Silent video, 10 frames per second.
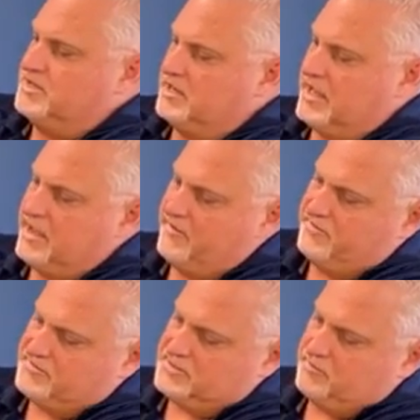one did
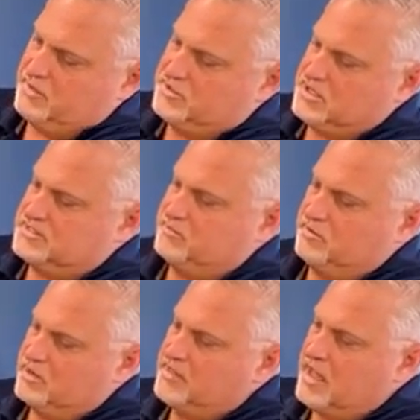have some
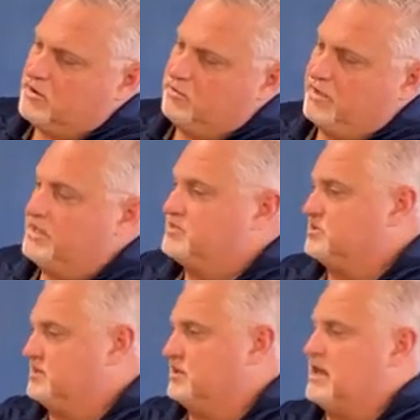adjustability in the ankle
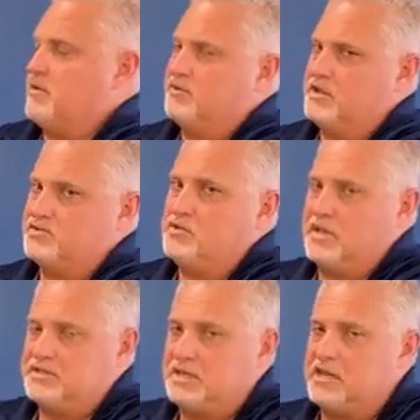plates, just like that one does. So
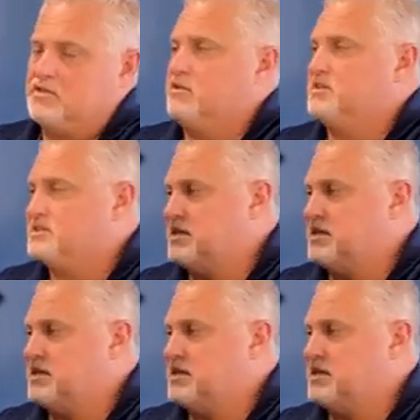you can